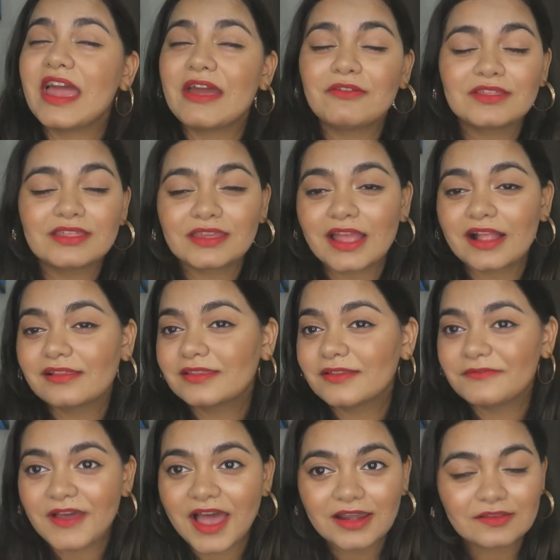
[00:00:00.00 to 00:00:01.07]
Everything else,
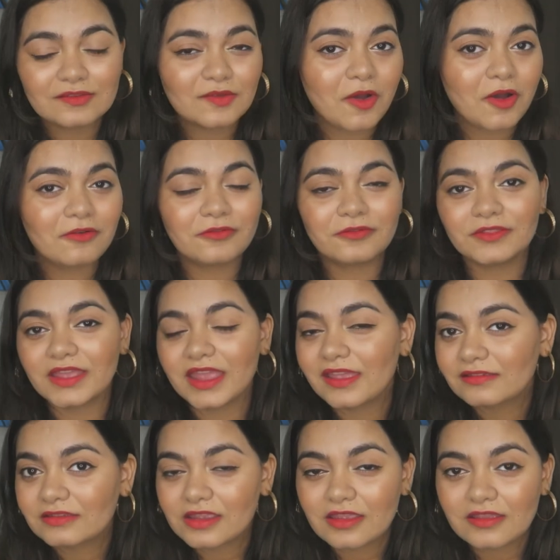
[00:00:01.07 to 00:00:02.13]
the fan is off,
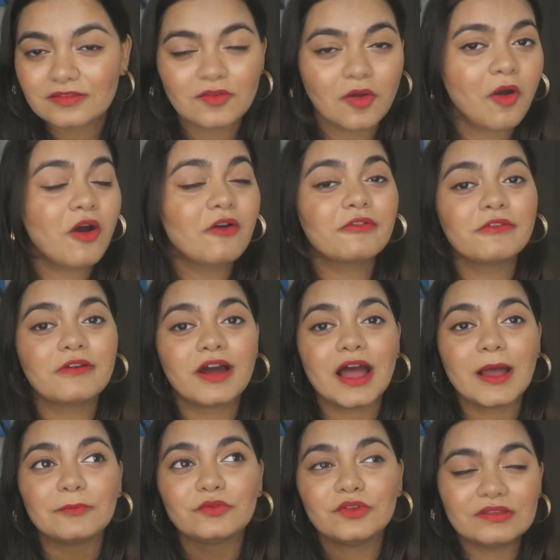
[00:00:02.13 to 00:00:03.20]
the AC is
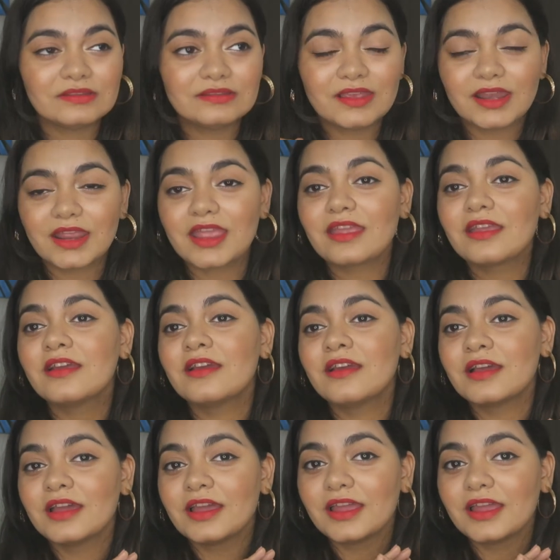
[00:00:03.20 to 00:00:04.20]
off, I'm just sitting